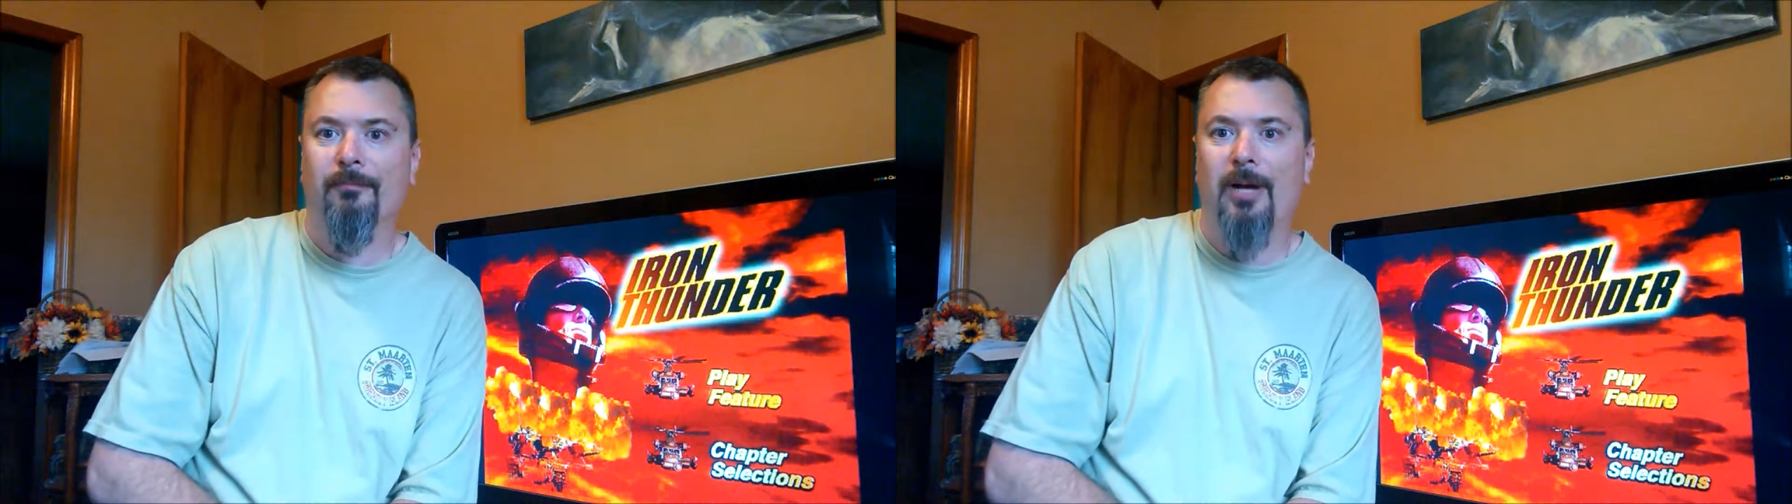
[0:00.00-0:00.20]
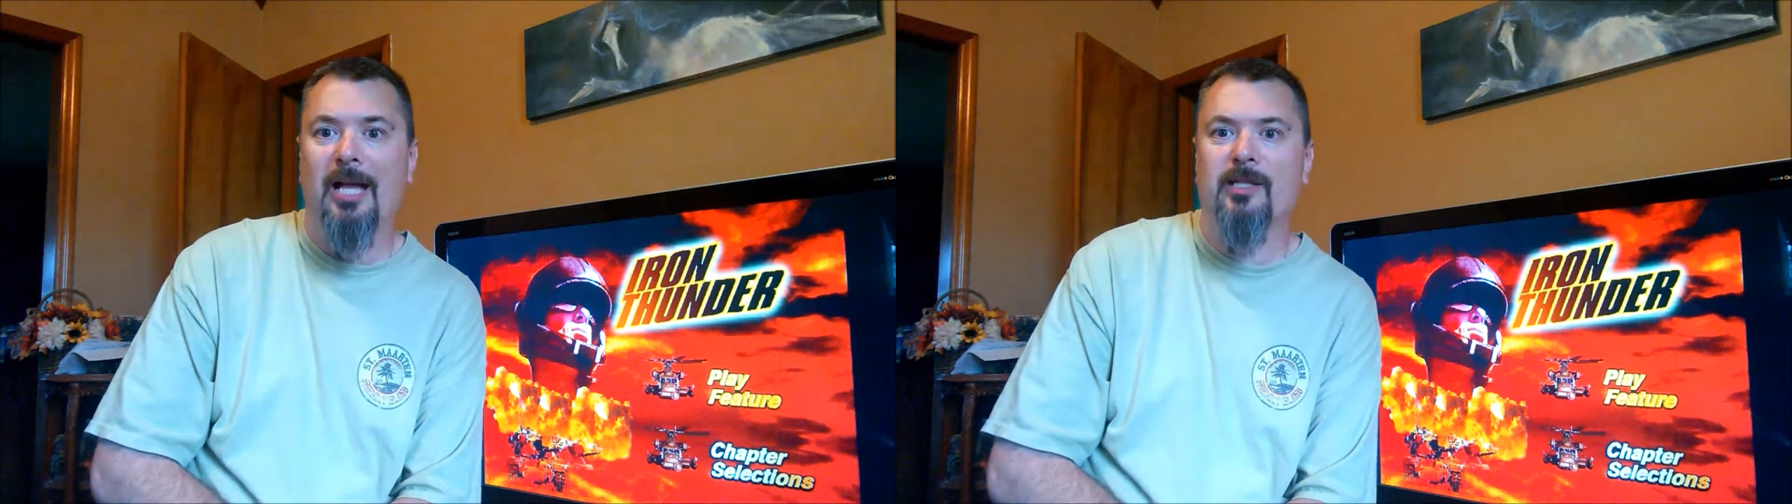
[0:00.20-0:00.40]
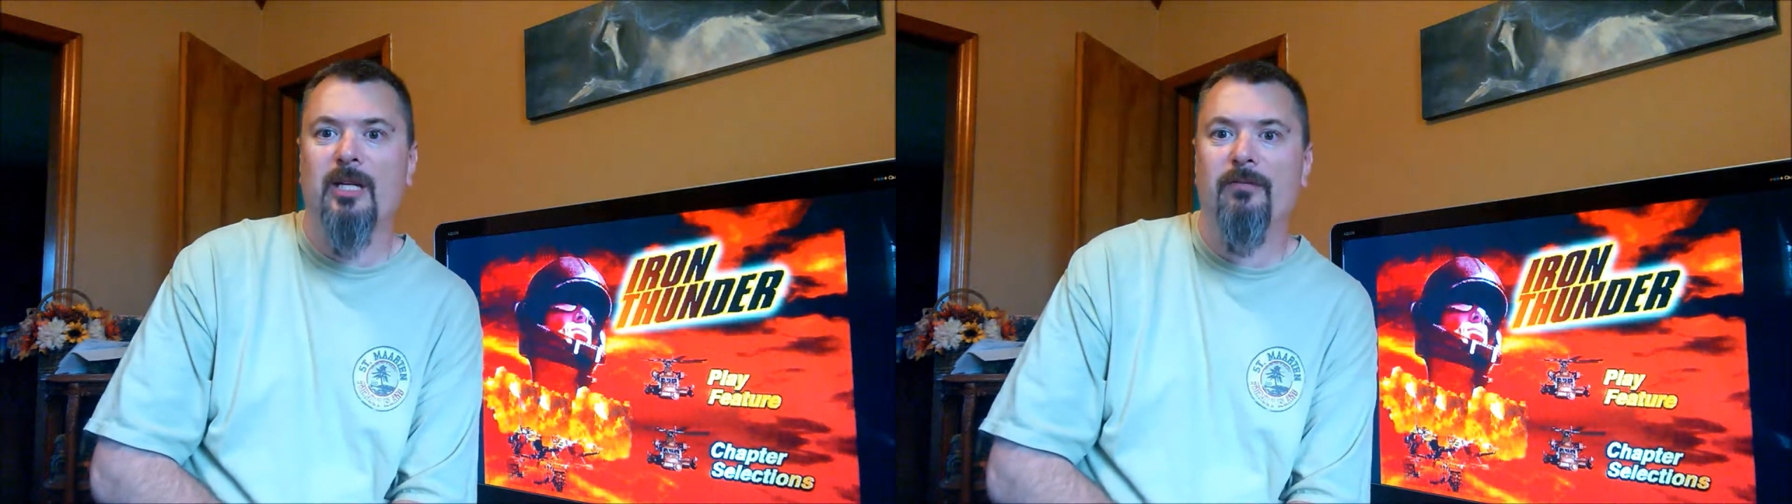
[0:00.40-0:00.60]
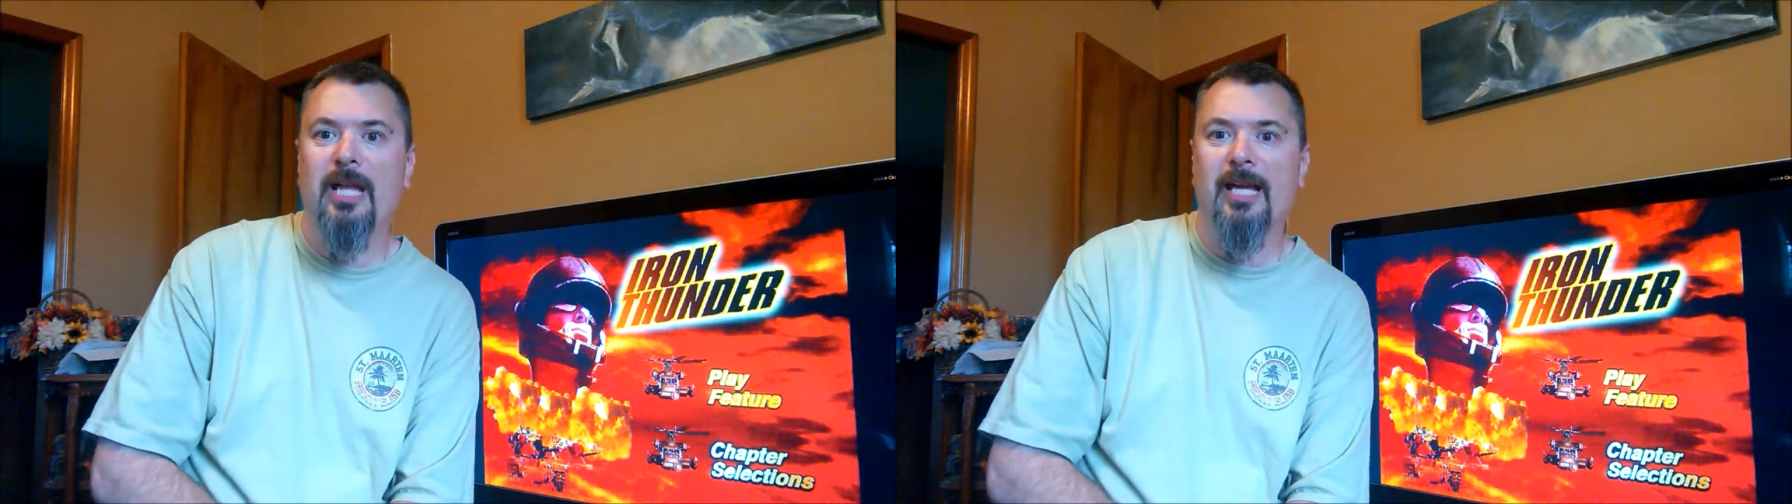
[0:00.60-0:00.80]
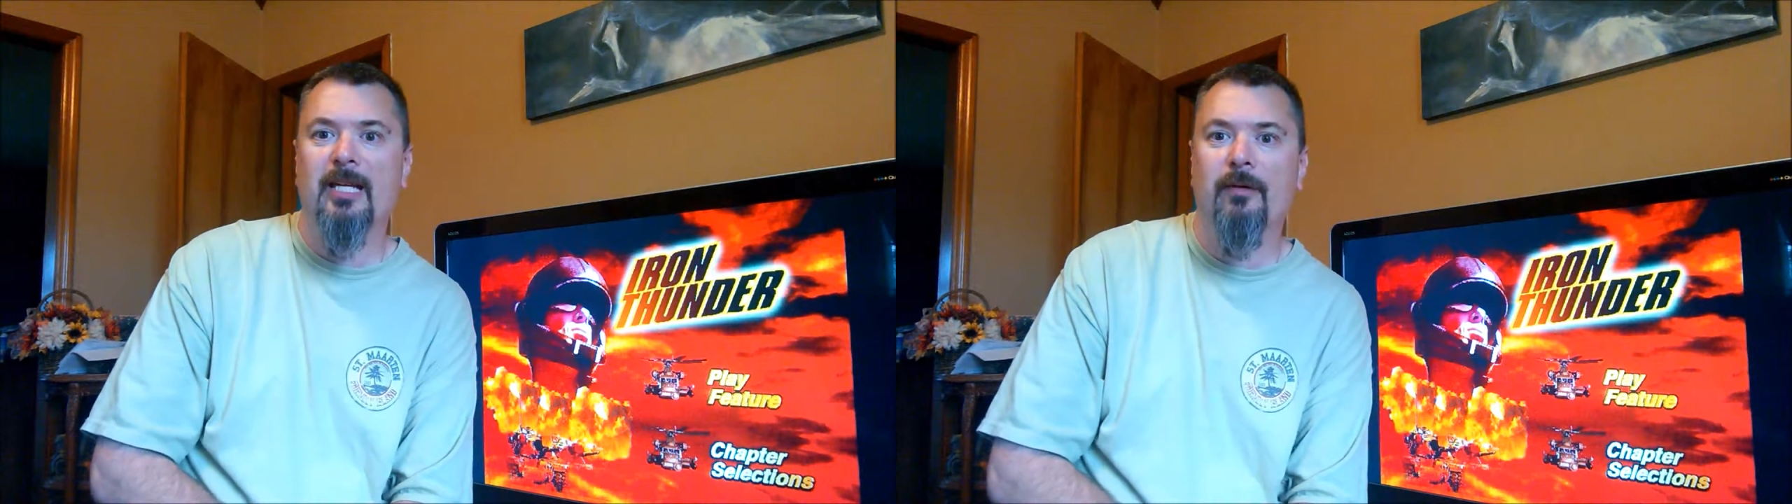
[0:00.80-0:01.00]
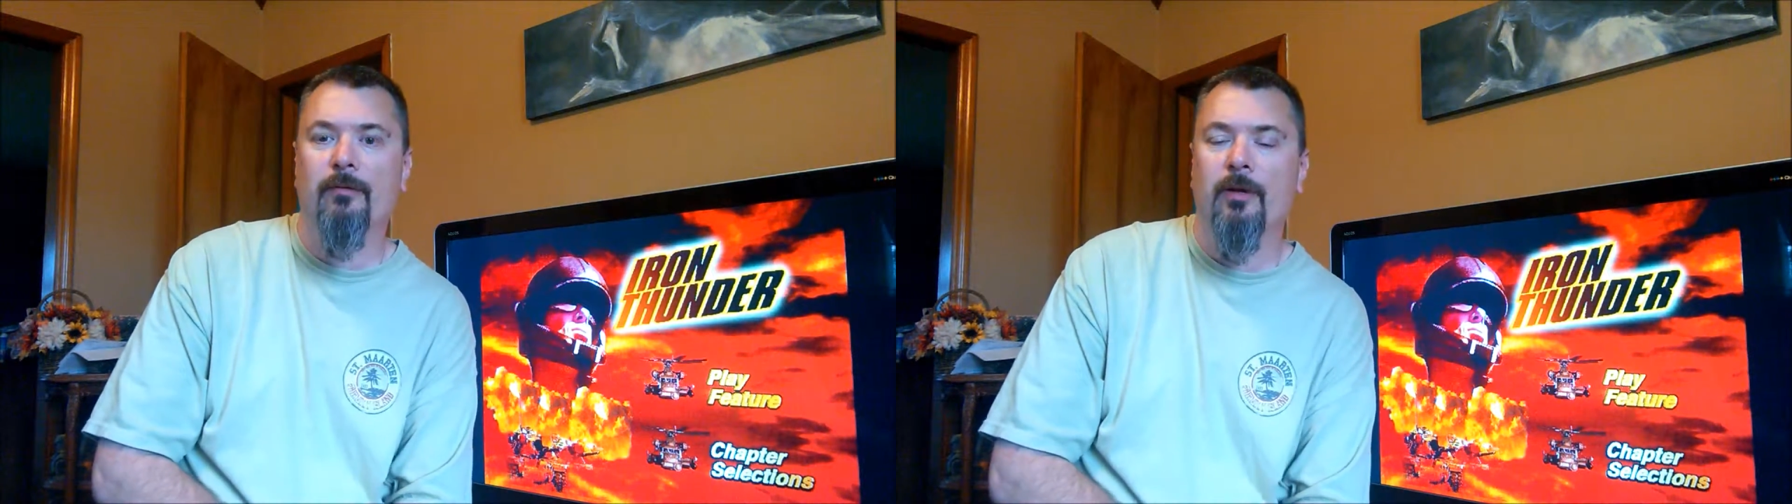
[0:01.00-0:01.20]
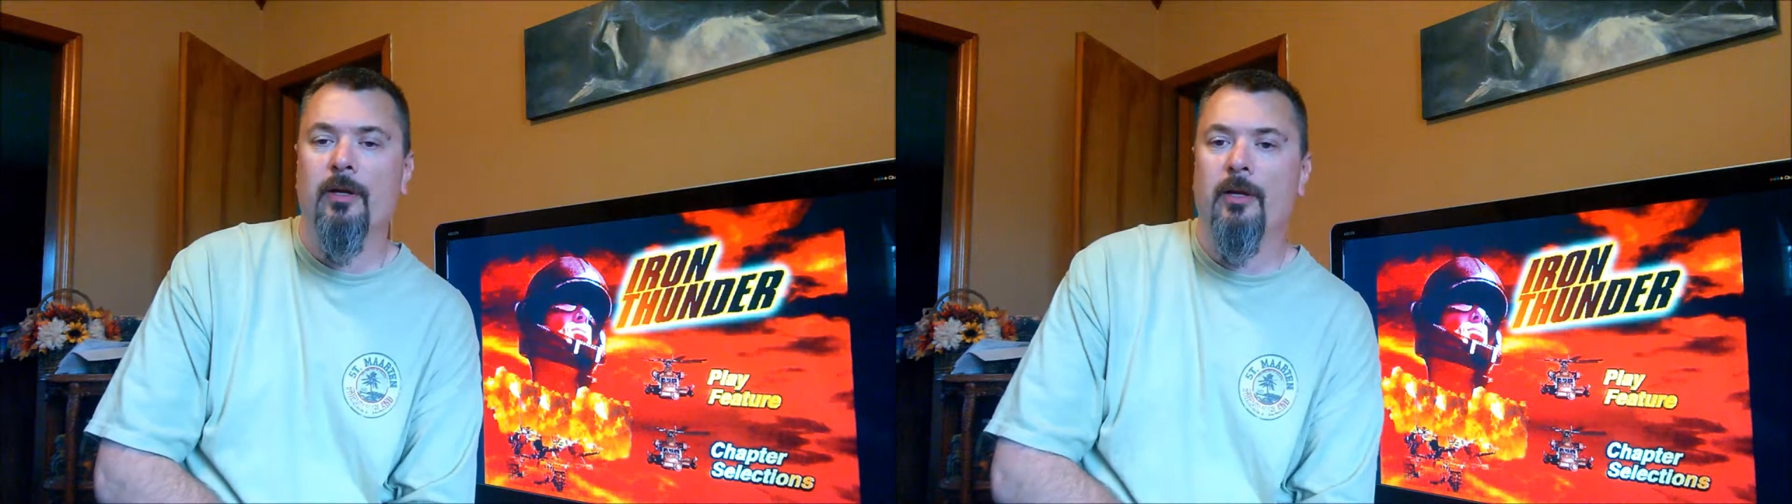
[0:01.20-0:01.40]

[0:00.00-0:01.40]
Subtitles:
positive, negative